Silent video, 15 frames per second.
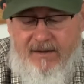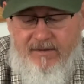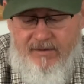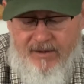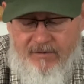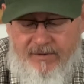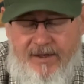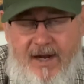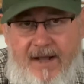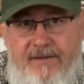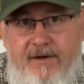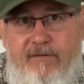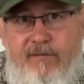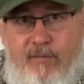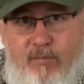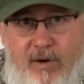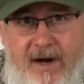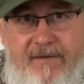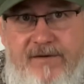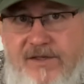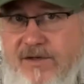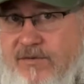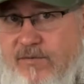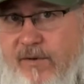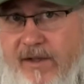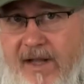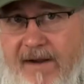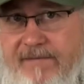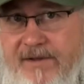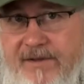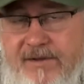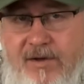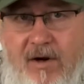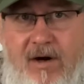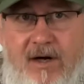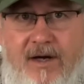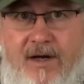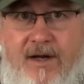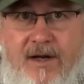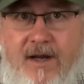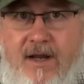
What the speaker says: Literally got there for breakfast because we left at dark.